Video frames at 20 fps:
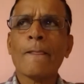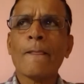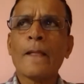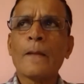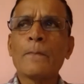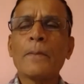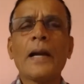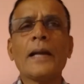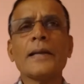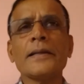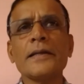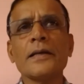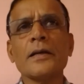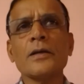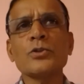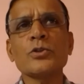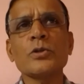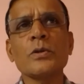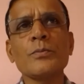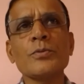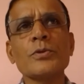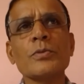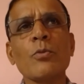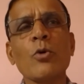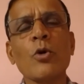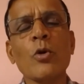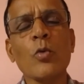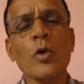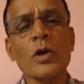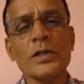paddy consumes
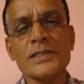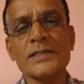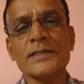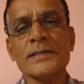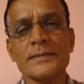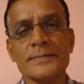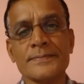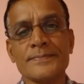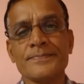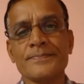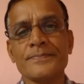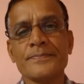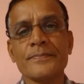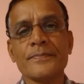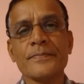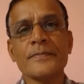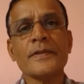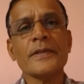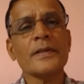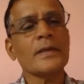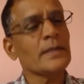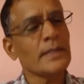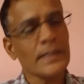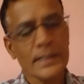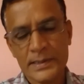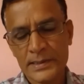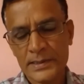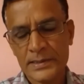more water. Yes,